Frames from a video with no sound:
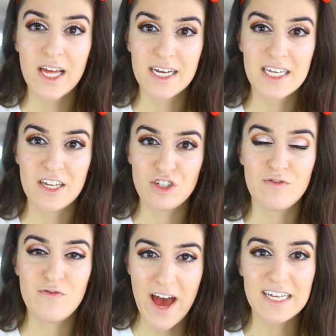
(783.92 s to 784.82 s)
like I said, just
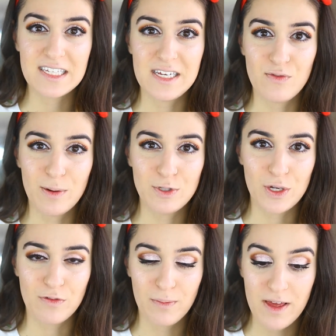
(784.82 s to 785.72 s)
Vaseline rubbed
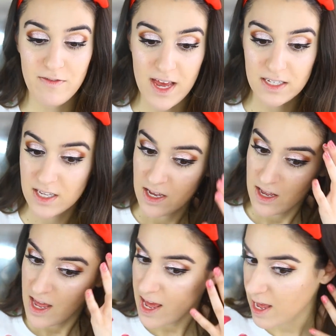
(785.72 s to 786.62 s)
all over my face.
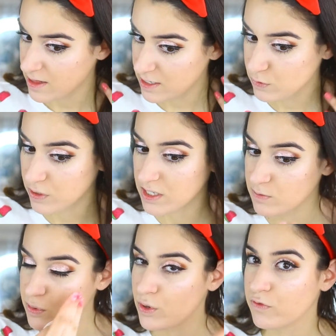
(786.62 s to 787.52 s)
And this one is
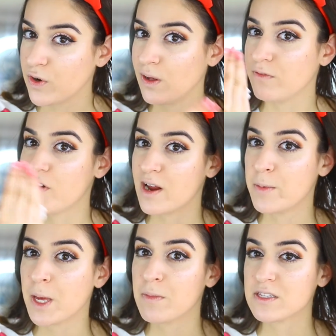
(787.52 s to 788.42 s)
beautiful, very
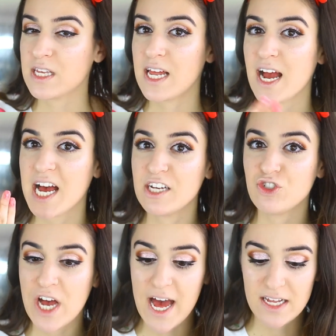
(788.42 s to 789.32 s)
pigmented, high
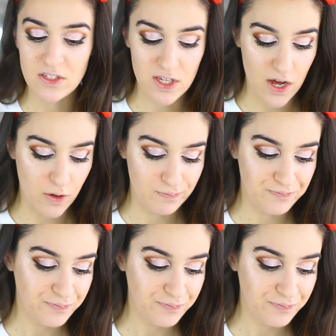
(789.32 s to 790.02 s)
shine, so